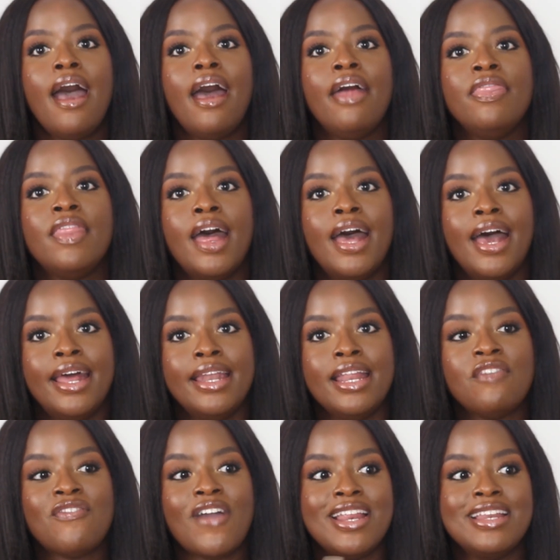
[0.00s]
And
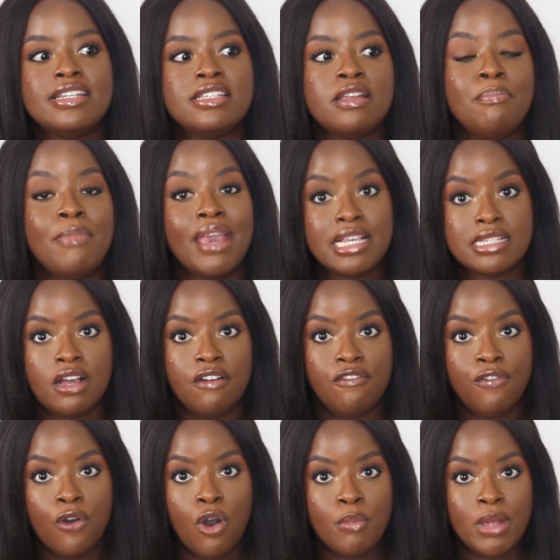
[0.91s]
then if I needed to mix
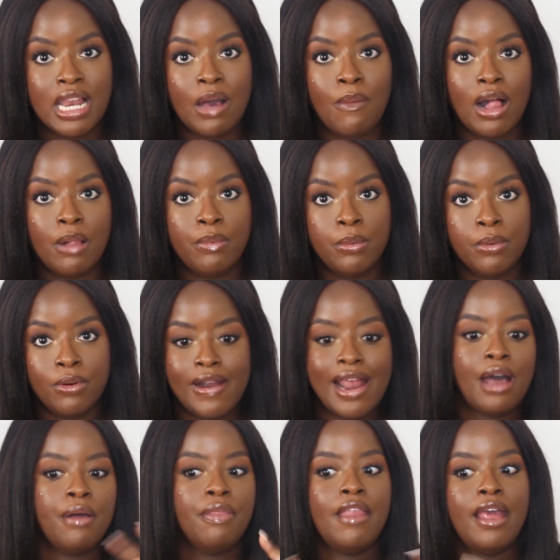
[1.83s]
her formula while we were
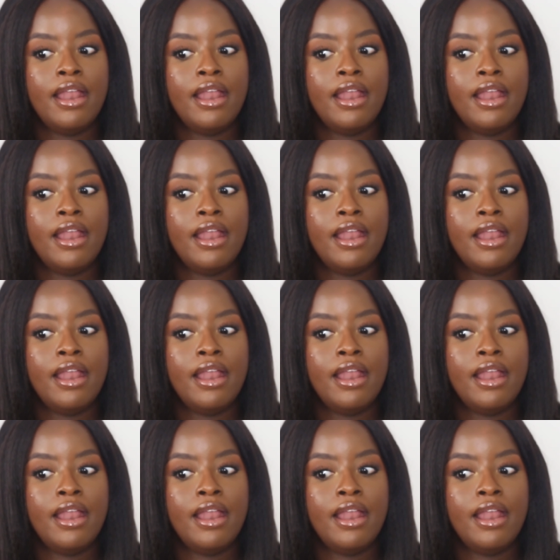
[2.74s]
out,